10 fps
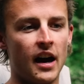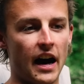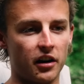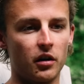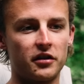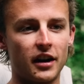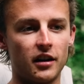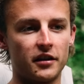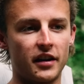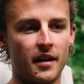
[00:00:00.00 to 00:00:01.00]
can always
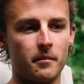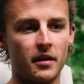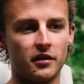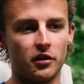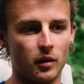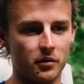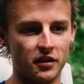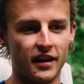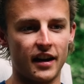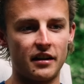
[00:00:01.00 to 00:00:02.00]
tell it's him because he swims with
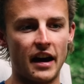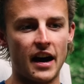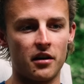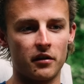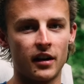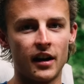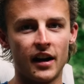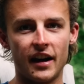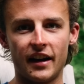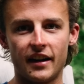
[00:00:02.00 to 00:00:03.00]
the kit down
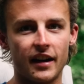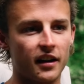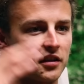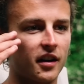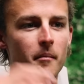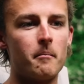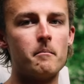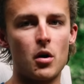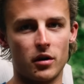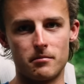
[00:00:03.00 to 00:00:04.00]
and he kicks like a
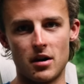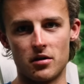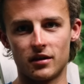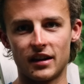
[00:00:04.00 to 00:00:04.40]
motorboat.